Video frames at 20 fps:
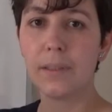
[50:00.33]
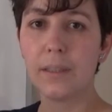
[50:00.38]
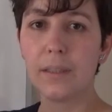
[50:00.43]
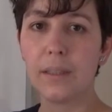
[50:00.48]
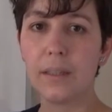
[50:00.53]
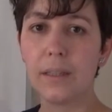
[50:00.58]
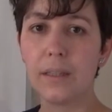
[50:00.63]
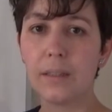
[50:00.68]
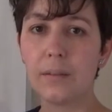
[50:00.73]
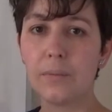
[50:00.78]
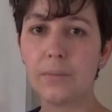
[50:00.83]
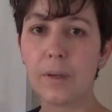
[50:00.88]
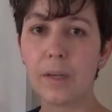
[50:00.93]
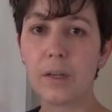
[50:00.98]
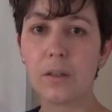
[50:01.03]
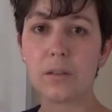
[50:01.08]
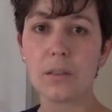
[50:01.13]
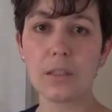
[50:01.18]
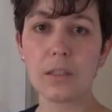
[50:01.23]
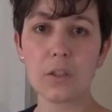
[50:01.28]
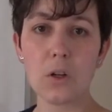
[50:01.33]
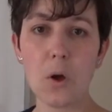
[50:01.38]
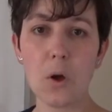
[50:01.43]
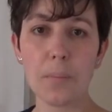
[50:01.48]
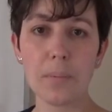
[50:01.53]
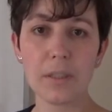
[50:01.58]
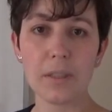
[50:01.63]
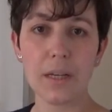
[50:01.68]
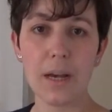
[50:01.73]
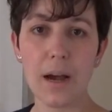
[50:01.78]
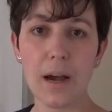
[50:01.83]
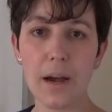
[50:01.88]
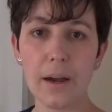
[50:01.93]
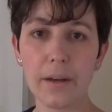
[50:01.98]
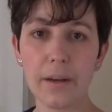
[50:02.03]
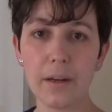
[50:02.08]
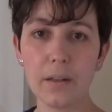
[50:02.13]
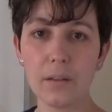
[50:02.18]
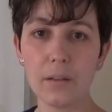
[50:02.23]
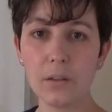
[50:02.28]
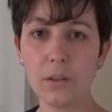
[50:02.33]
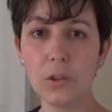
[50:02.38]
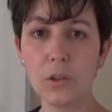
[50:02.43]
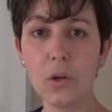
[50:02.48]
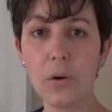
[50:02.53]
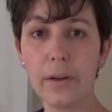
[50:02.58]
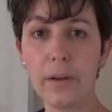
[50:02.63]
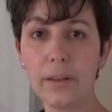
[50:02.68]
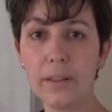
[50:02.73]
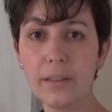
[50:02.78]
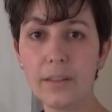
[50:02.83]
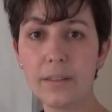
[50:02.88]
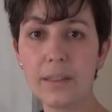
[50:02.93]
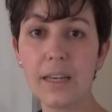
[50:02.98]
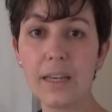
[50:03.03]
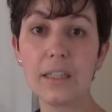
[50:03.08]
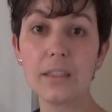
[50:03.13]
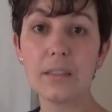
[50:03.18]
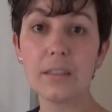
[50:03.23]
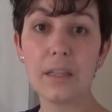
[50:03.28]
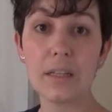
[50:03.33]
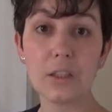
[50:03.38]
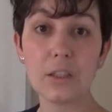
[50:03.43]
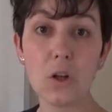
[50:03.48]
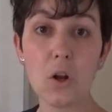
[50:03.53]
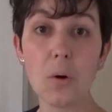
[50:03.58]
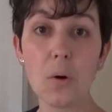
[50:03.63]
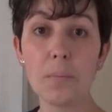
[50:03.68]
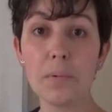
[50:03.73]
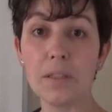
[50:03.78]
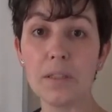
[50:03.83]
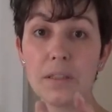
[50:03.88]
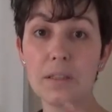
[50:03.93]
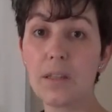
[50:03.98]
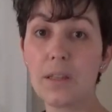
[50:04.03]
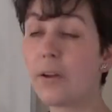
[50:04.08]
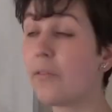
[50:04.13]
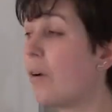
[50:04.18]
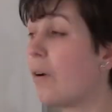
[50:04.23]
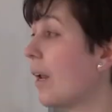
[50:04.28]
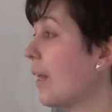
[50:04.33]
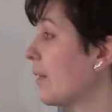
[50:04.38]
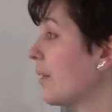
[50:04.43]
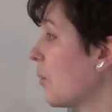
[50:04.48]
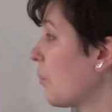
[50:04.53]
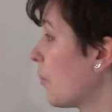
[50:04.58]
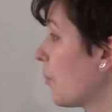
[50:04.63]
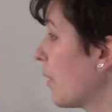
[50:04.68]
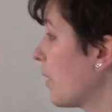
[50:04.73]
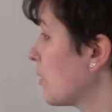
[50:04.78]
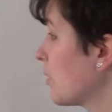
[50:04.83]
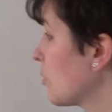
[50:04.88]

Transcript: is because the slope is higher. So in this case, the slope is the relative price